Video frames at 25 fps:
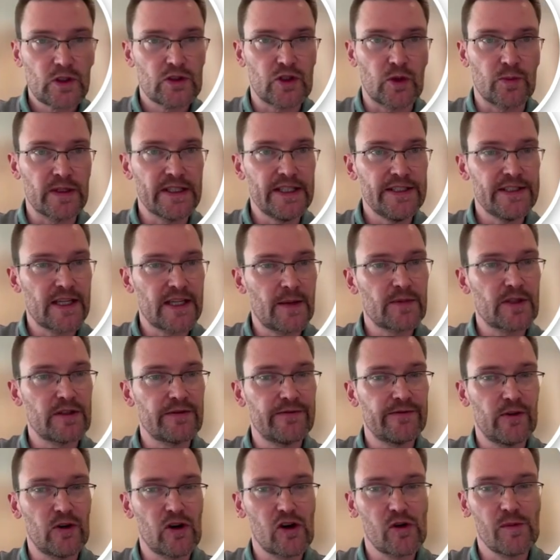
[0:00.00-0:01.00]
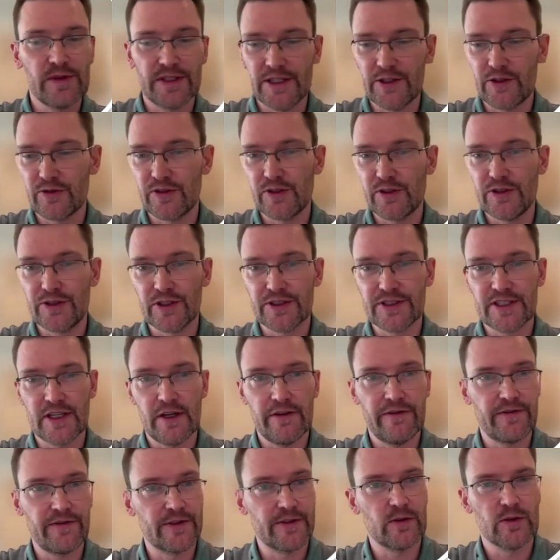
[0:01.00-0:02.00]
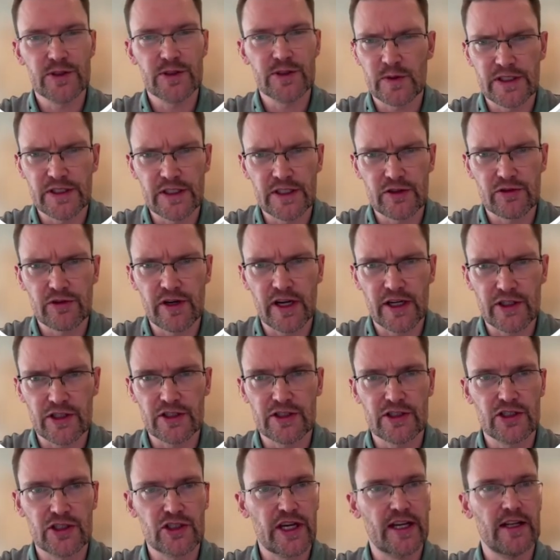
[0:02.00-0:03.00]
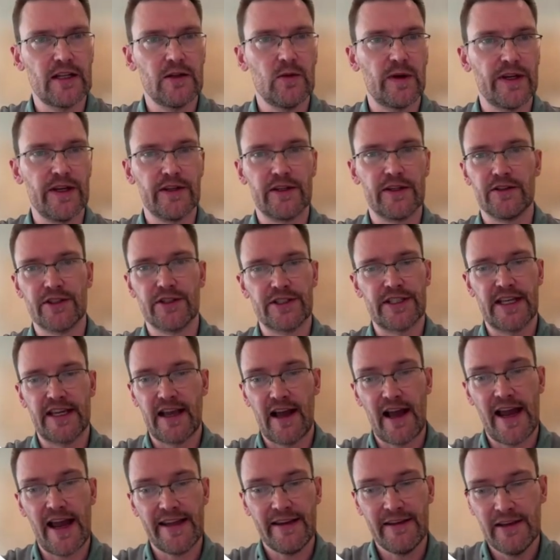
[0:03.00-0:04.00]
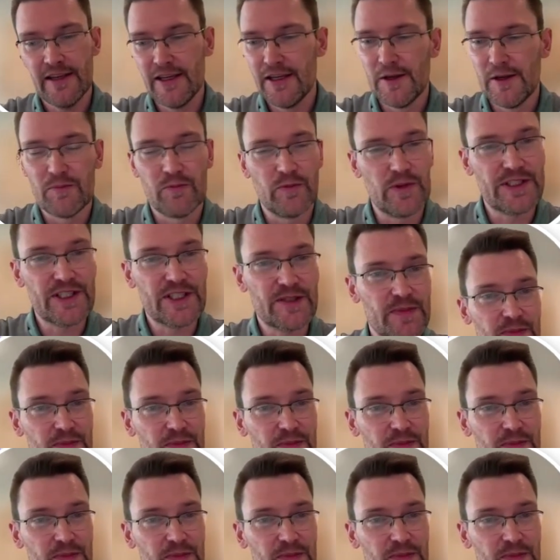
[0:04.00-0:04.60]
So please come to the forum and introduce yourself. There's also an introductions channel where you can just say, hi, this